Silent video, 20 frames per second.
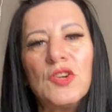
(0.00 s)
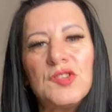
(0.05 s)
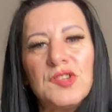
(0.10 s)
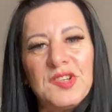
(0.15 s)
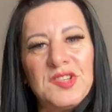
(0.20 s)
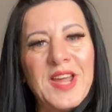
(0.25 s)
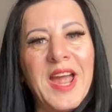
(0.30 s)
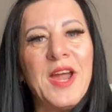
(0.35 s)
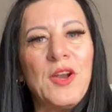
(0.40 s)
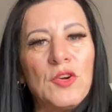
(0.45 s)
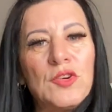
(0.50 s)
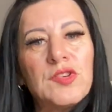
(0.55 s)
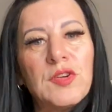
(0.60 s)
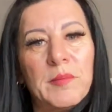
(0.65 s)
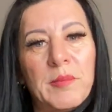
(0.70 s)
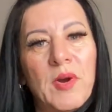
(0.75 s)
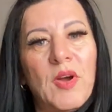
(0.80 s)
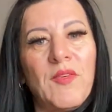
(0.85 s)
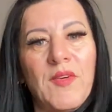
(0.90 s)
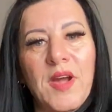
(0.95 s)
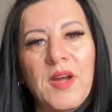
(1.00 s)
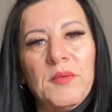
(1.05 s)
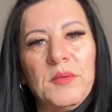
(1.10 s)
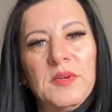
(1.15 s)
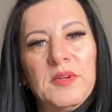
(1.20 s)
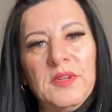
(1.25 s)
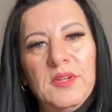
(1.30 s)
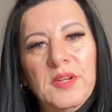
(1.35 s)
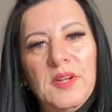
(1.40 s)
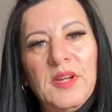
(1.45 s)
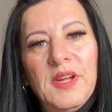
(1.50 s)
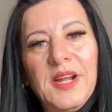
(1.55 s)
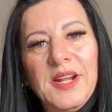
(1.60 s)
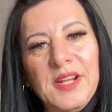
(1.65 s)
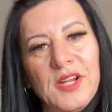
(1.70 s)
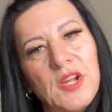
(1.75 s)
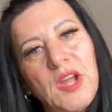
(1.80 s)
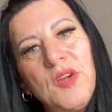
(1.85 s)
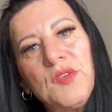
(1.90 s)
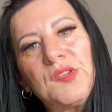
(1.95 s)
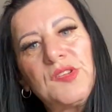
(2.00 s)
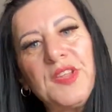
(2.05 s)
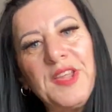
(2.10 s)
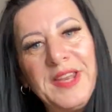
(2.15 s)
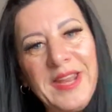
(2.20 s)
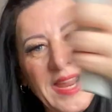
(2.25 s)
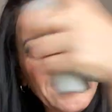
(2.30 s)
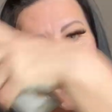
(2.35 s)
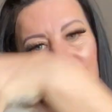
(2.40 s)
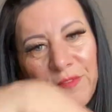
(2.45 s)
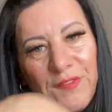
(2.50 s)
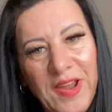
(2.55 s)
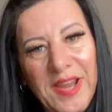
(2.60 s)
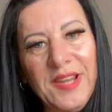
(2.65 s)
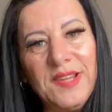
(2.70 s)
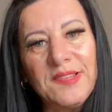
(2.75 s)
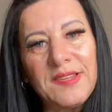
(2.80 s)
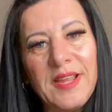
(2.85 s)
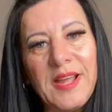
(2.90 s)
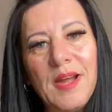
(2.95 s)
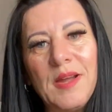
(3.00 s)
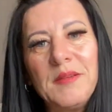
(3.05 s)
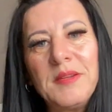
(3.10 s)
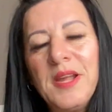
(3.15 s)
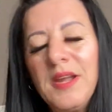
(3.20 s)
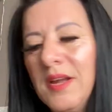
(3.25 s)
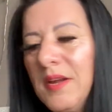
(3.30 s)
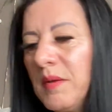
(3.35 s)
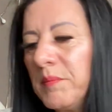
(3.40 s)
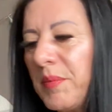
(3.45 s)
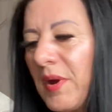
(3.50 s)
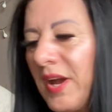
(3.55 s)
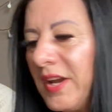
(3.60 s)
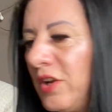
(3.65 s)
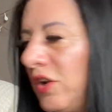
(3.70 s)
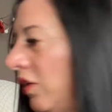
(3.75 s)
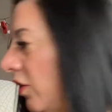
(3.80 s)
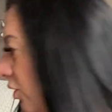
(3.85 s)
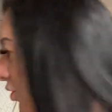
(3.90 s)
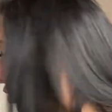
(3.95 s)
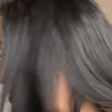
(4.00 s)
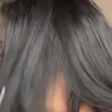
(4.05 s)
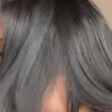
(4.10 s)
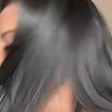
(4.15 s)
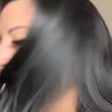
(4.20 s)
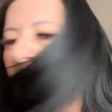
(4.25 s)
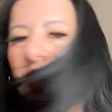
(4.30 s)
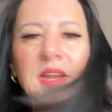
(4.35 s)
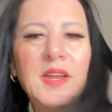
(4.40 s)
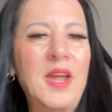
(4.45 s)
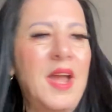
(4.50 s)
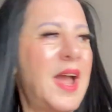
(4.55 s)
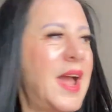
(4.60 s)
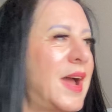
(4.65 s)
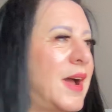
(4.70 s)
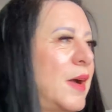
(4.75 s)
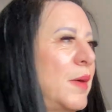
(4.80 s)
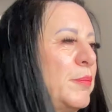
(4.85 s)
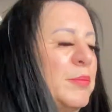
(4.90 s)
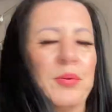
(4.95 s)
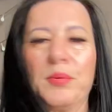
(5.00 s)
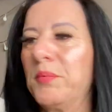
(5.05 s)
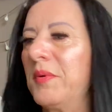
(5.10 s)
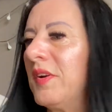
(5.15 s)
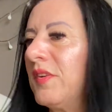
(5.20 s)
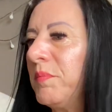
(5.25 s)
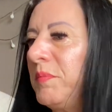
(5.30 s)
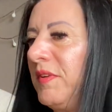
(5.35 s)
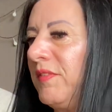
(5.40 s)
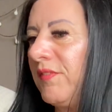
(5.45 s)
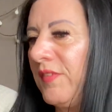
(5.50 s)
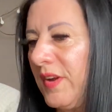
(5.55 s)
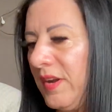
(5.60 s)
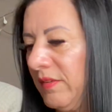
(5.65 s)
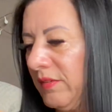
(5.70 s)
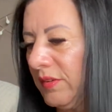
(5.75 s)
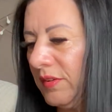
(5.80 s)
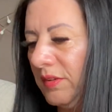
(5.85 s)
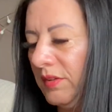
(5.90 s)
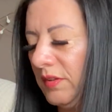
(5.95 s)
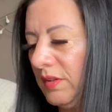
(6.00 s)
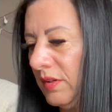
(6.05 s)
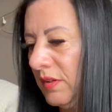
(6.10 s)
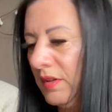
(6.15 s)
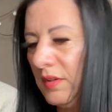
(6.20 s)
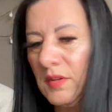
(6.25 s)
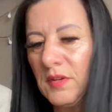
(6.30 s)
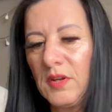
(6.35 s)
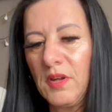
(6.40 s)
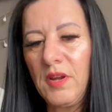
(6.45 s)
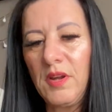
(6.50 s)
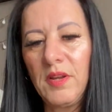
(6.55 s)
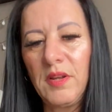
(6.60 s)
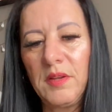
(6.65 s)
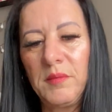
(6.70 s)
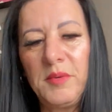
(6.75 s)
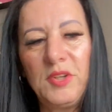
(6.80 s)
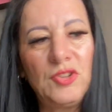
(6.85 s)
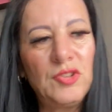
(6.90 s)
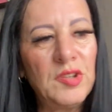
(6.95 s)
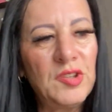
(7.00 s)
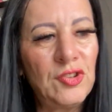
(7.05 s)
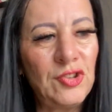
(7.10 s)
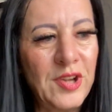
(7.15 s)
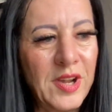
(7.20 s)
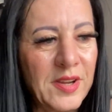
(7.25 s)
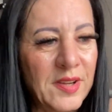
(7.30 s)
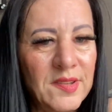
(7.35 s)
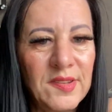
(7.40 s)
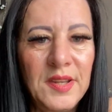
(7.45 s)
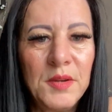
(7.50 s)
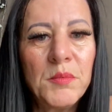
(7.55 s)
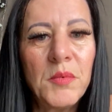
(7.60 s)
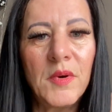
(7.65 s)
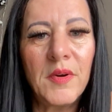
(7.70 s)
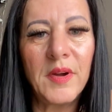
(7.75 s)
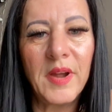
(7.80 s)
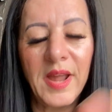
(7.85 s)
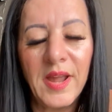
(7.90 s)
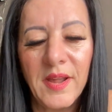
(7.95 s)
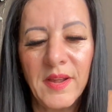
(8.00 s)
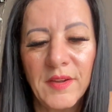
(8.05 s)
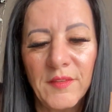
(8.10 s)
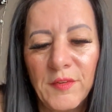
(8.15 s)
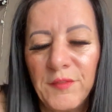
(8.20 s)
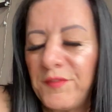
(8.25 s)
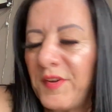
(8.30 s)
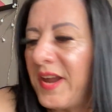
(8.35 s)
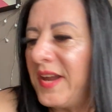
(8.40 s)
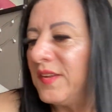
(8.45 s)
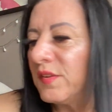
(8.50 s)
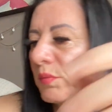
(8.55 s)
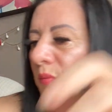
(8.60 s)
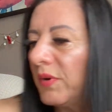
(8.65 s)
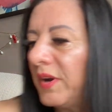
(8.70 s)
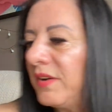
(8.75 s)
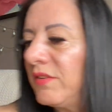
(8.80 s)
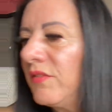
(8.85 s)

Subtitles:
today or tomorrow. And it goes to the next phase then. But I looked on my app. Where's my phone? Let me just check, see what phase we're in